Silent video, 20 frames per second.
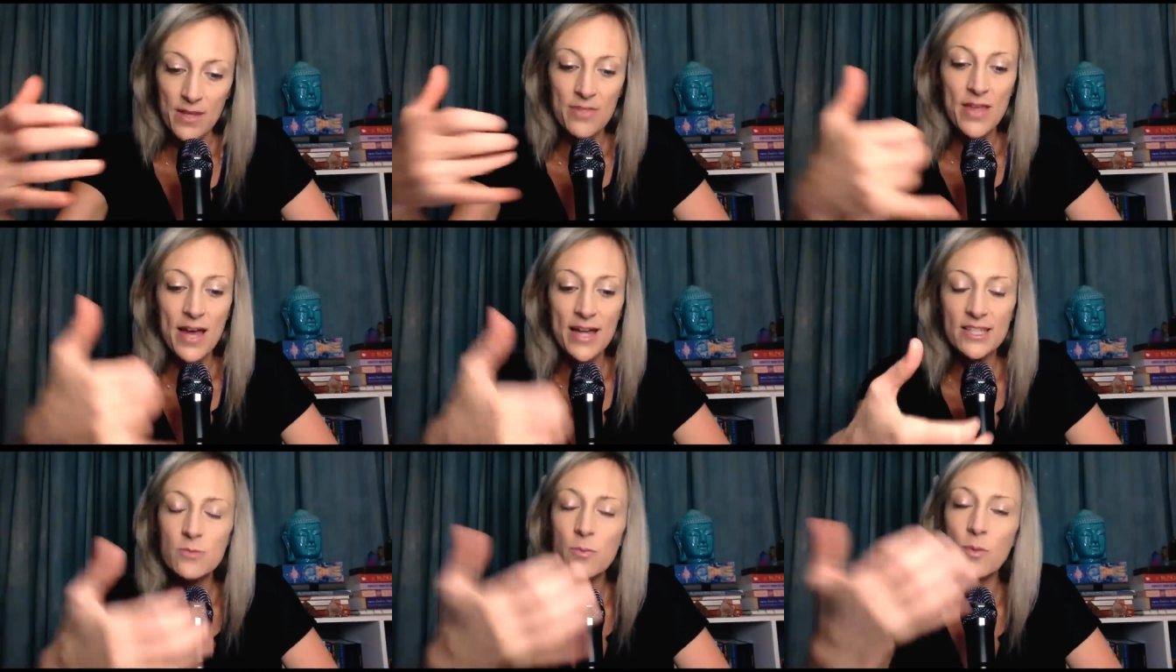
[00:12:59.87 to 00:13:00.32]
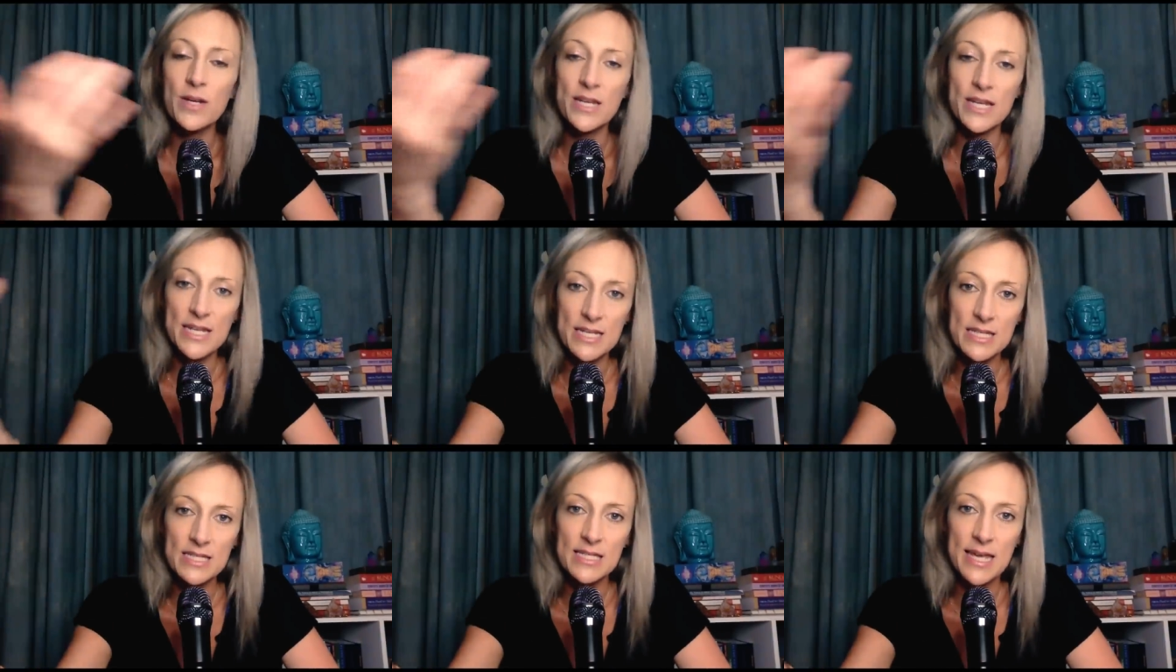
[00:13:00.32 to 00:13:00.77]
And that's what
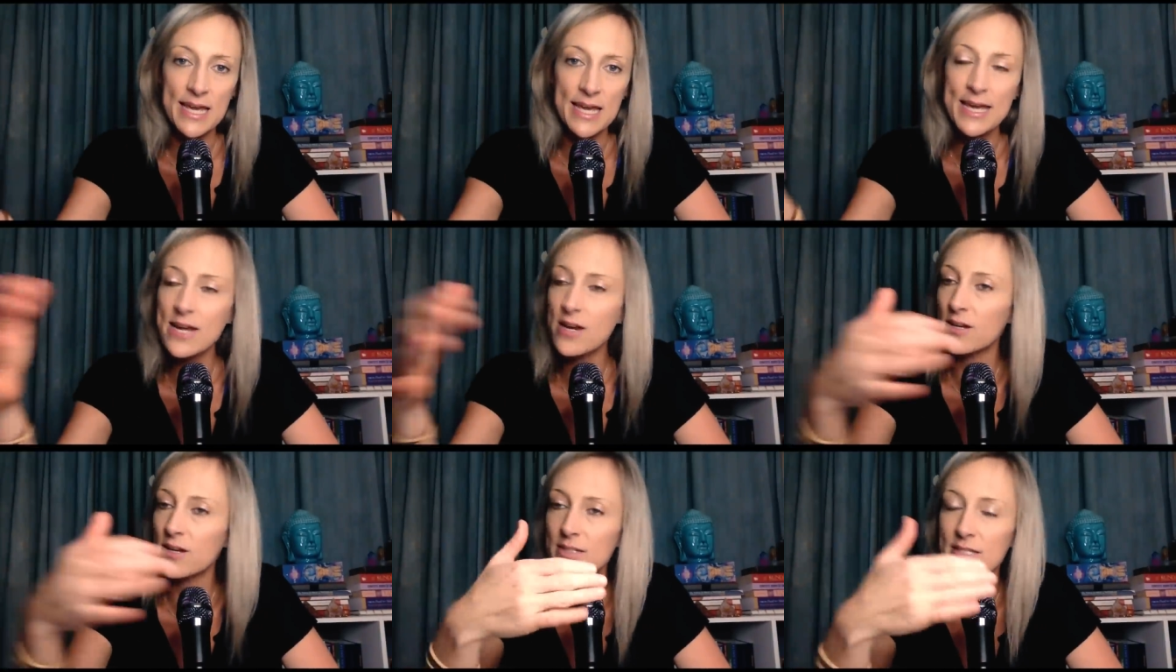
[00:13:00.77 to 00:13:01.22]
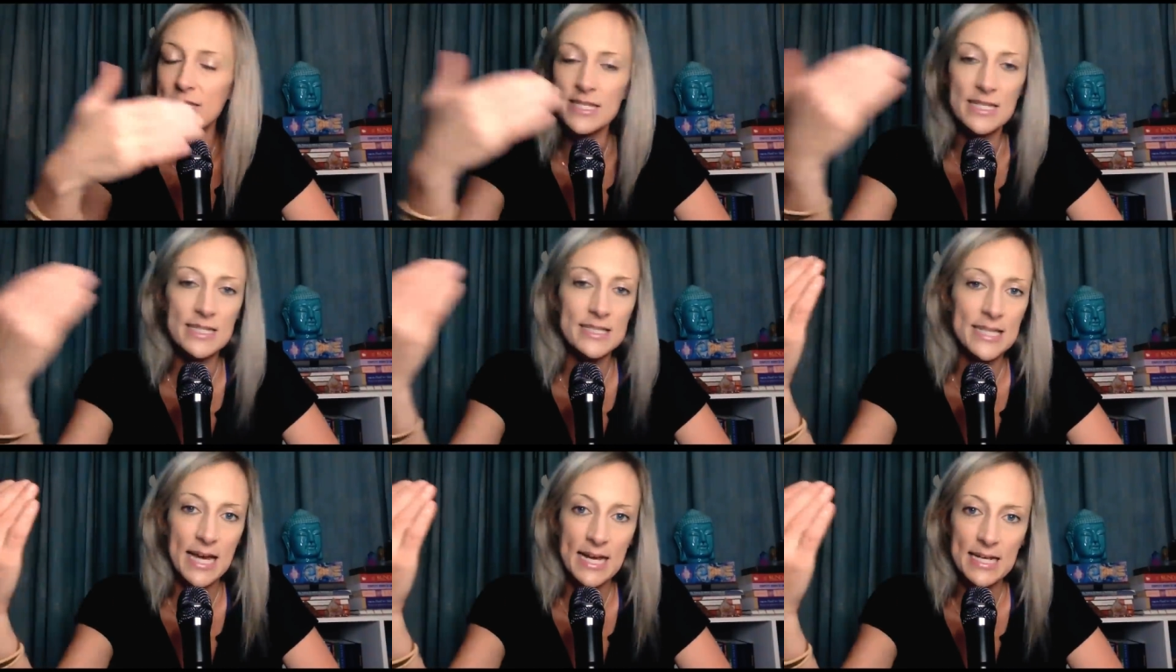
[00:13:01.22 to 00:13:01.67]
he's saying here. It's the
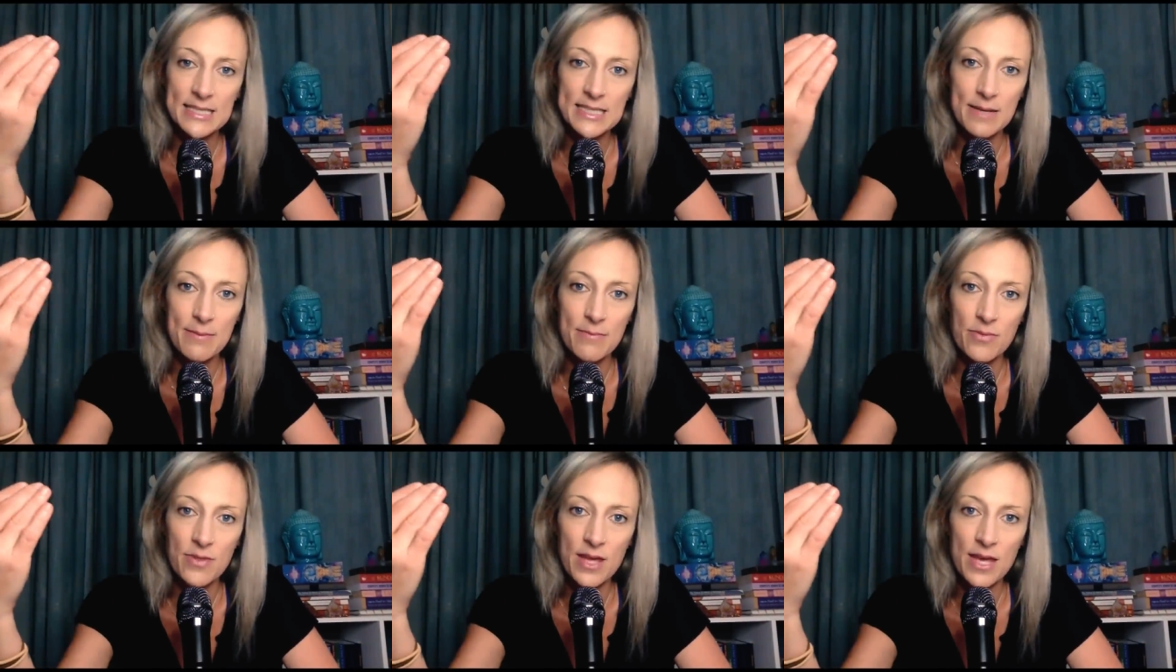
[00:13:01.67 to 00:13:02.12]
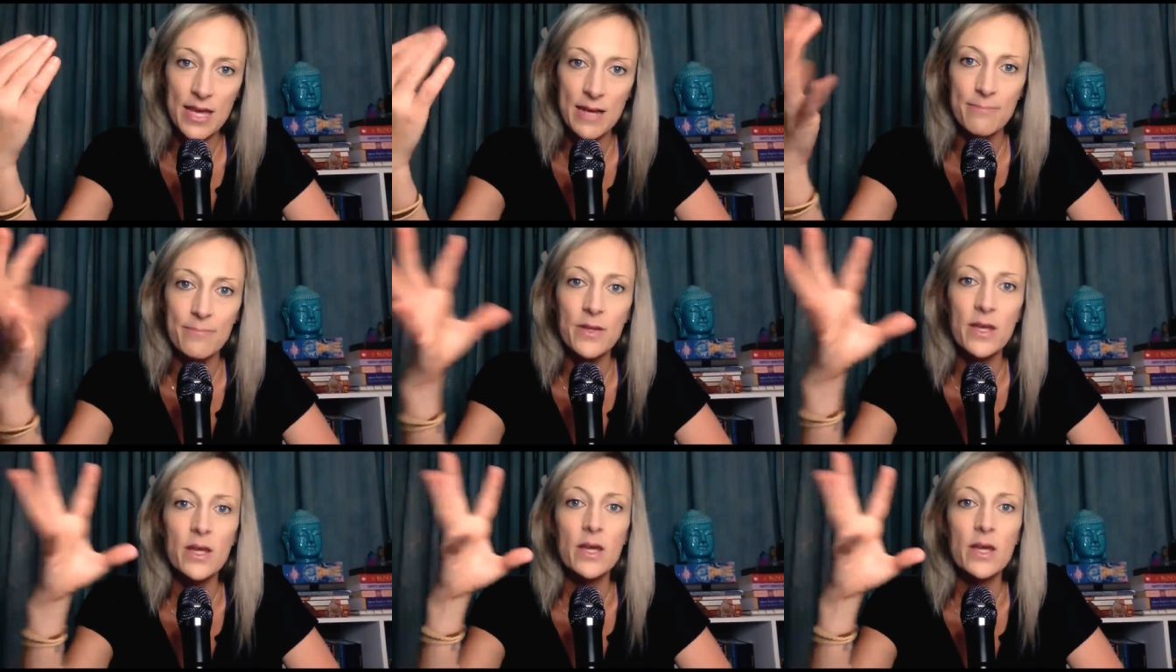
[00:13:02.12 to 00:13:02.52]
exact same thing.